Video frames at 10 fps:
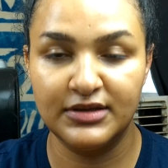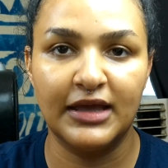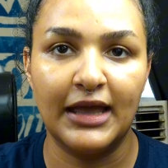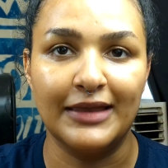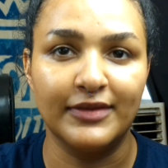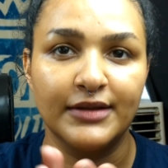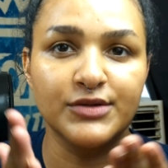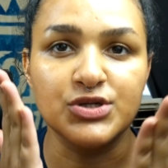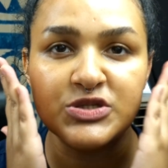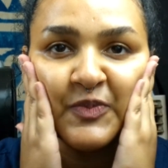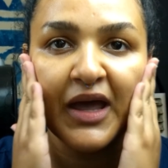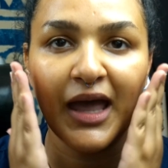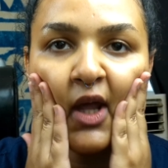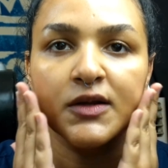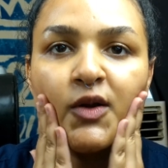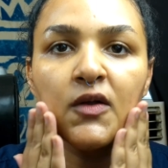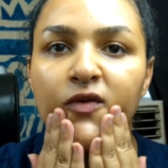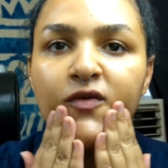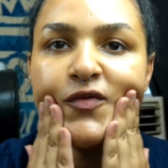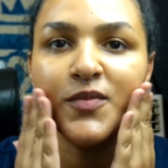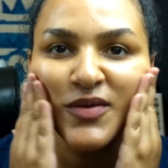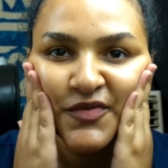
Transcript: and then just pat it all over my